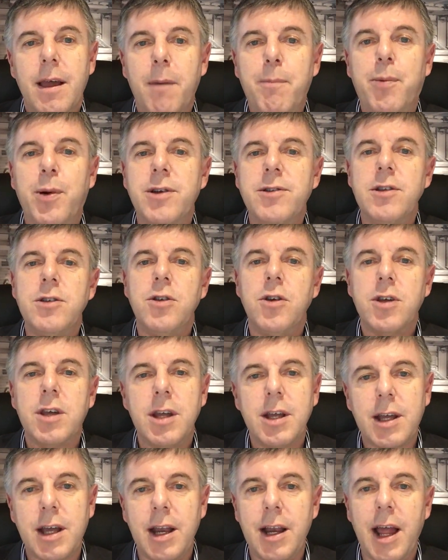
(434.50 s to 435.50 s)
At present, you
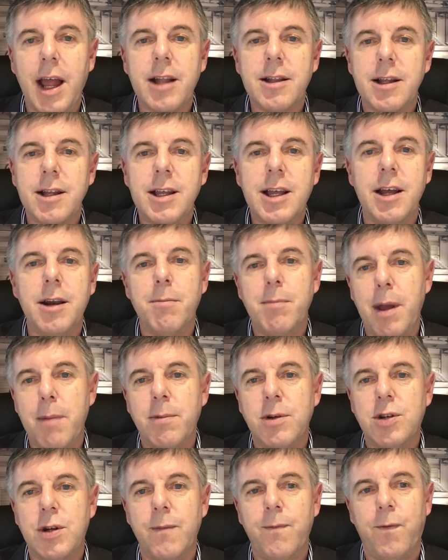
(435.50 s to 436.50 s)
can connect and get a
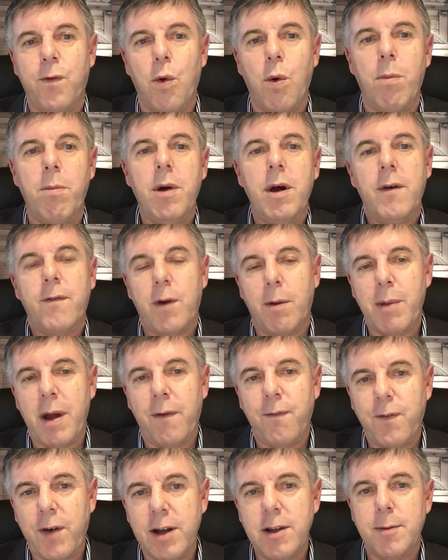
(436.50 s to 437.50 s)
membership form from
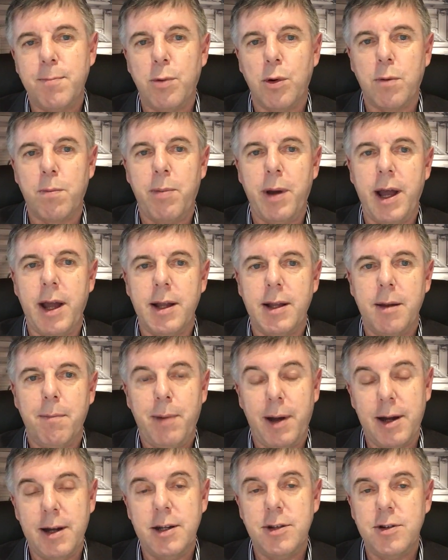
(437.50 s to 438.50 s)
our Facebook
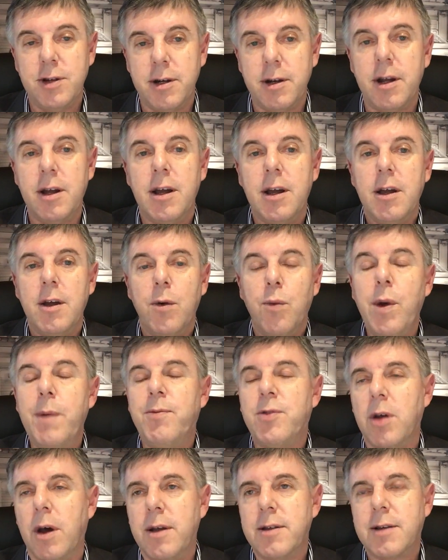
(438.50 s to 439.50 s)
page, and a
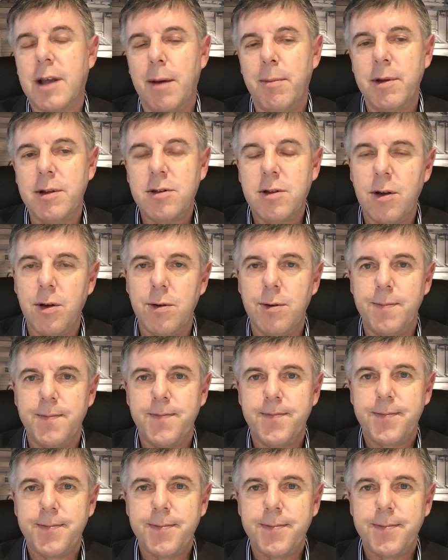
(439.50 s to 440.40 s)
website's coming too.